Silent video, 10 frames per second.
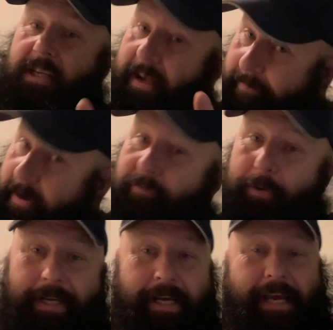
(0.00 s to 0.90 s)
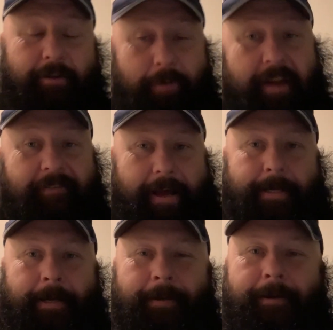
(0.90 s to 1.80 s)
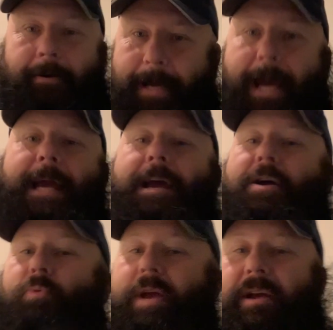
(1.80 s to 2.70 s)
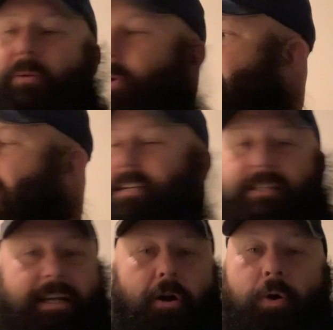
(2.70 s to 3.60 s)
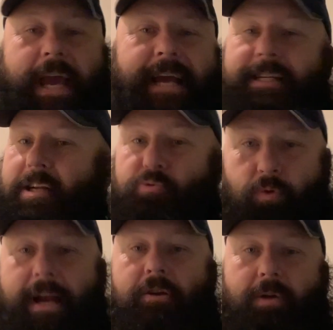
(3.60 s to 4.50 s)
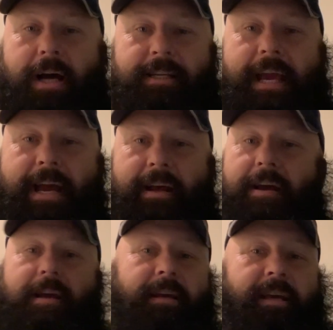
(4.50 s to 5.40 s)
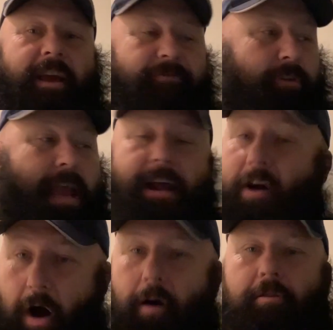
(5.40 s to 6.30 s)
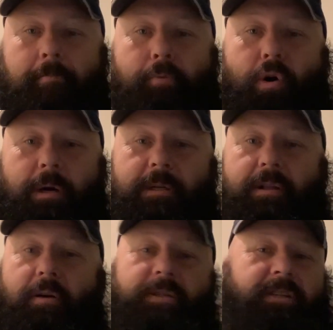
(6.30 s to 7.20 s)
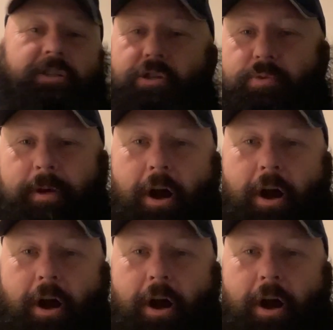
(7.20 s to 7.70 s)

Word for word: even if we did get rid of it, okay? We, we had zero cases right across Canada. If we had all the borders closed, as soon as we